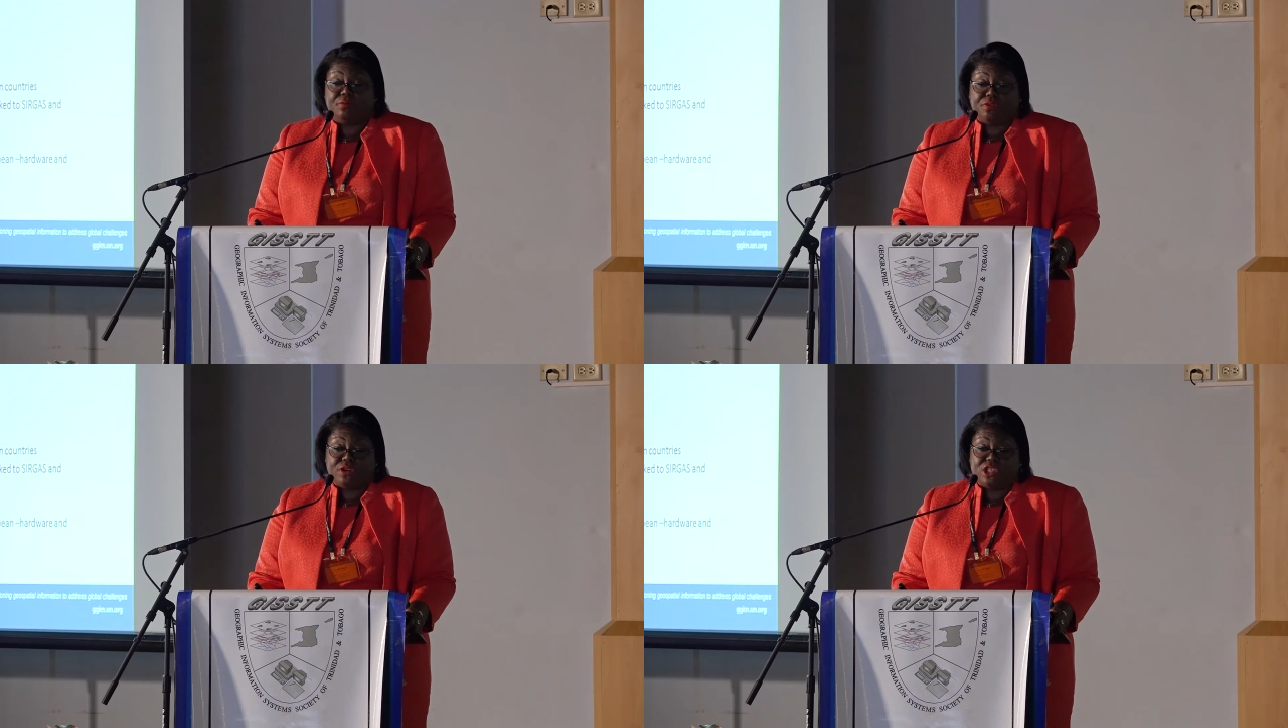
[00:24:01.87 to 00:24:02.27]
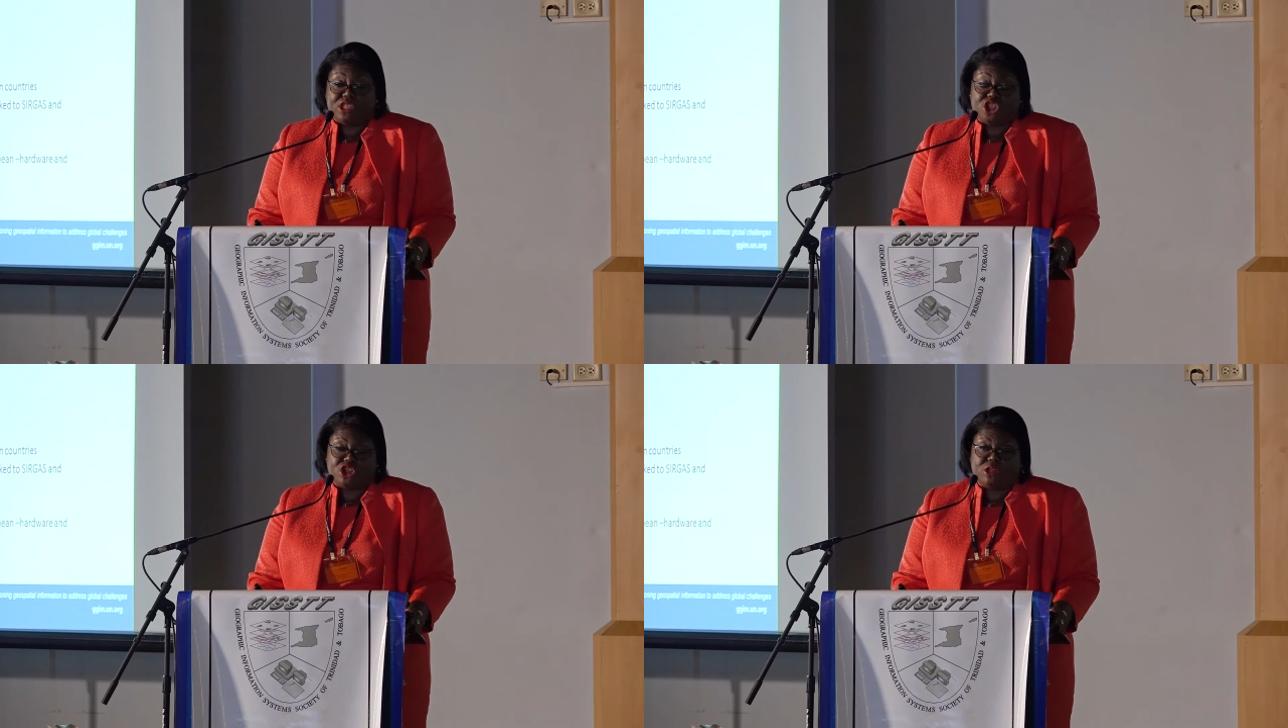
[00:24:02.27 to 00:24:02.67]
the first
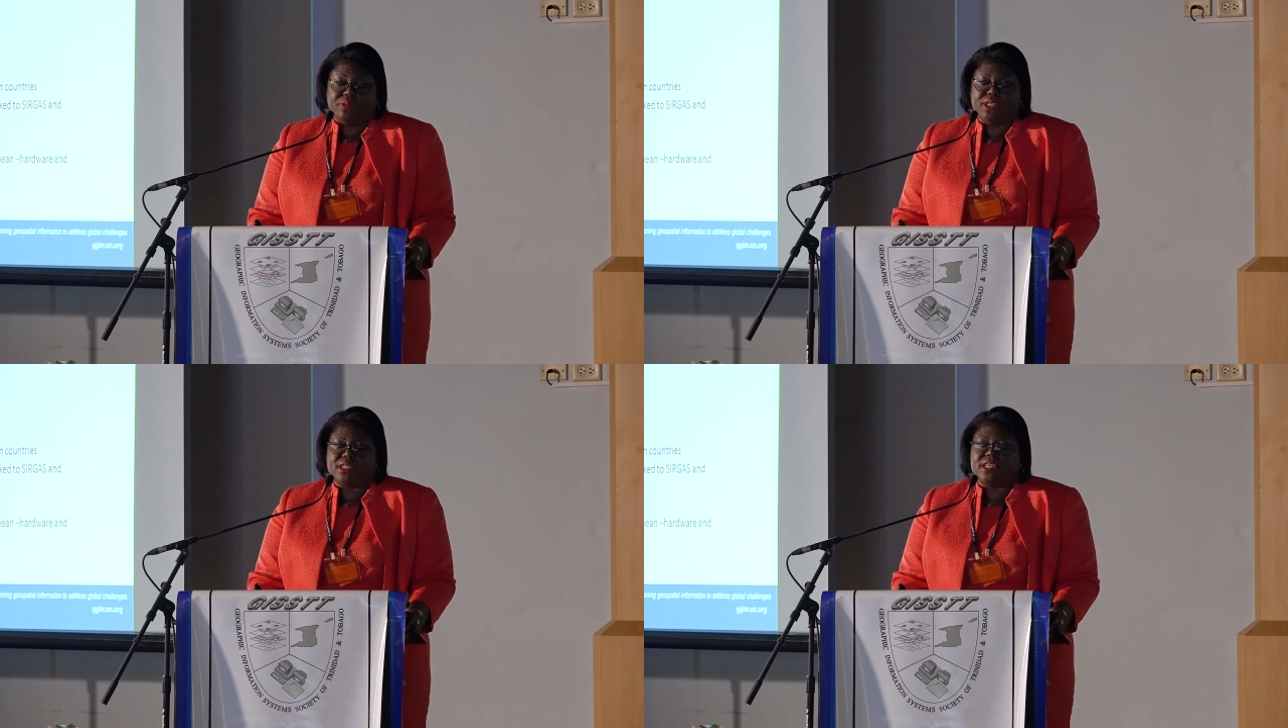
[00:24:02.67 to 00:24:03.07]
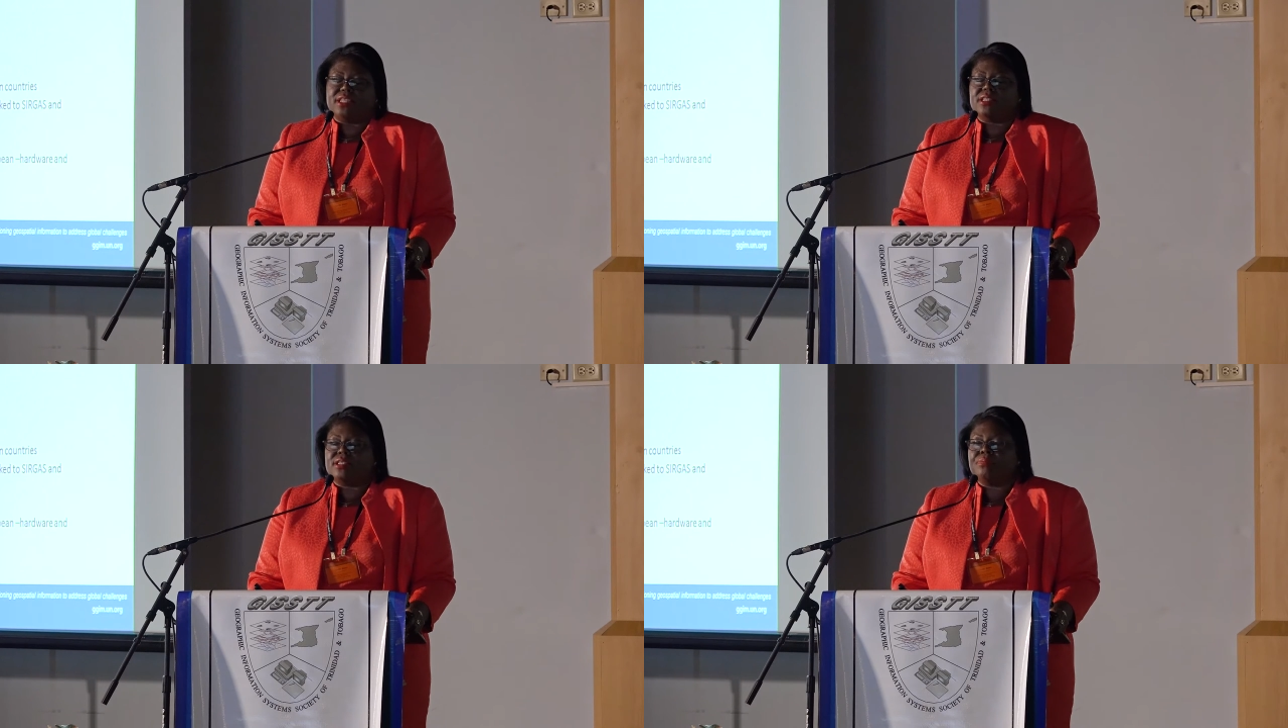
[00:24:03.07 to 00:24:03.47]
initial
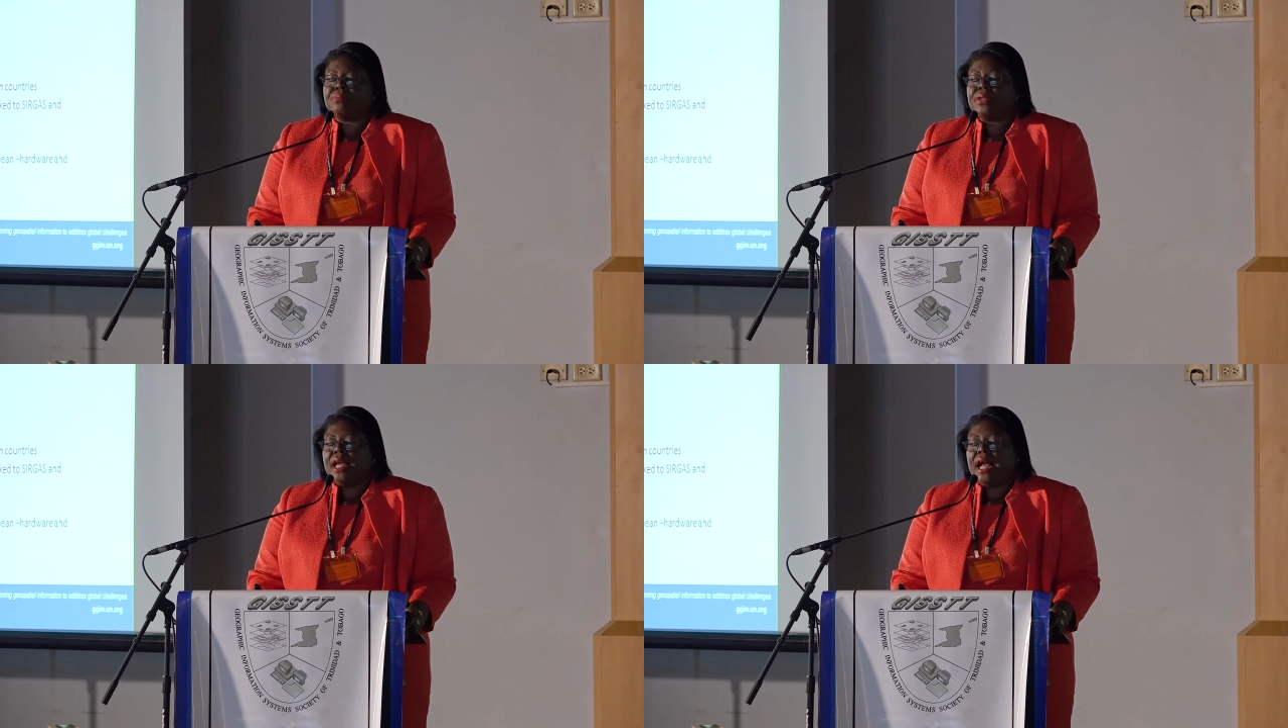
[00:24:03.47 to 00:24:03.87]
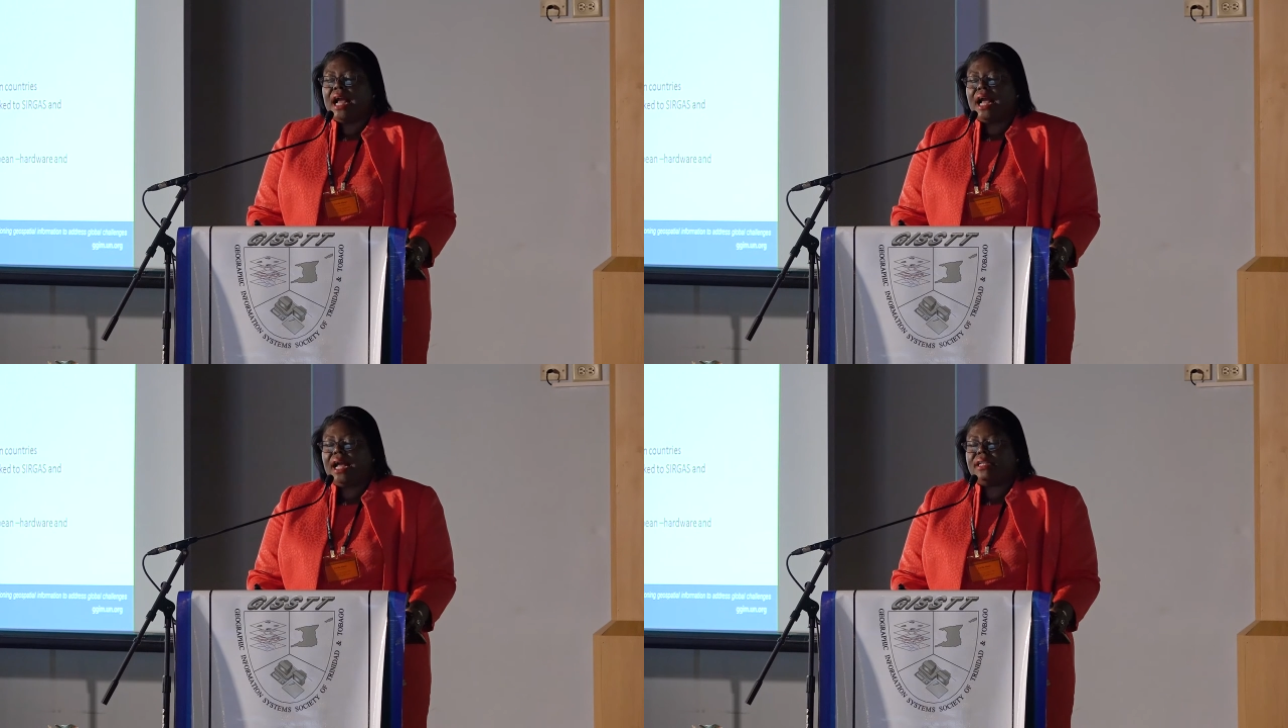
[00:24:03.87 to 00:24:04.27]
meetings.
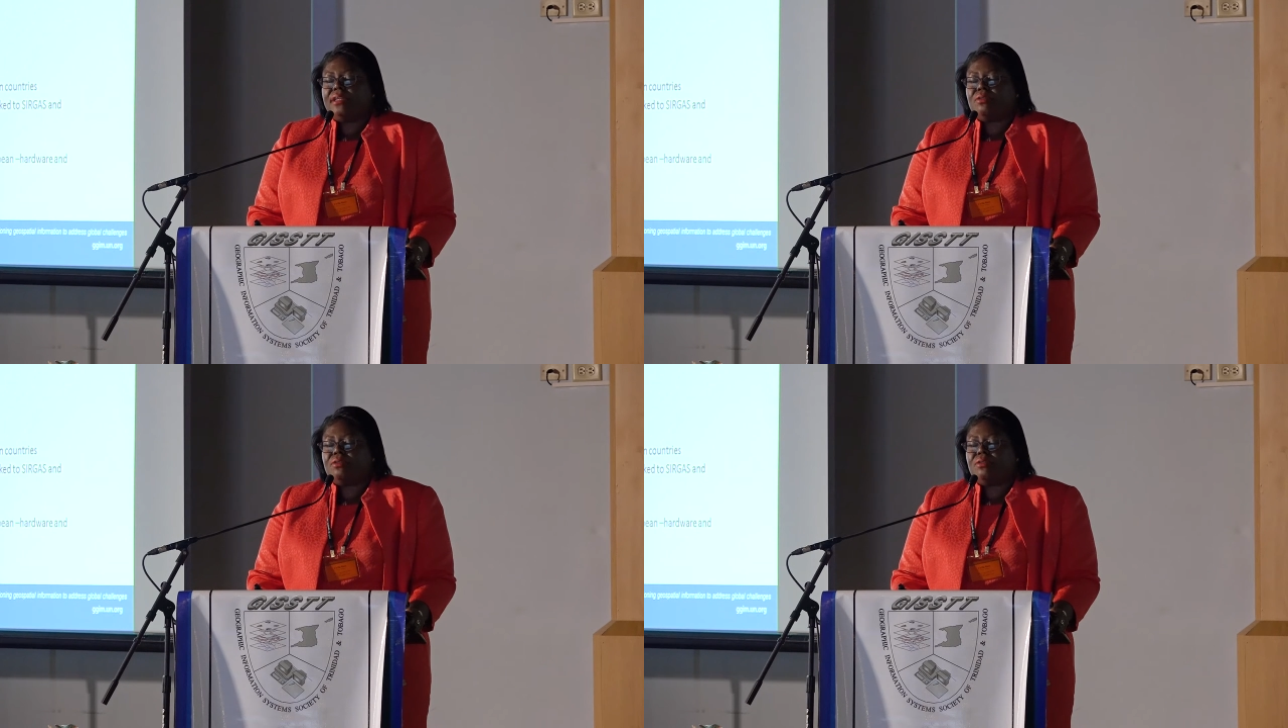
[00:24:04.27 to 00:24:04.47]
And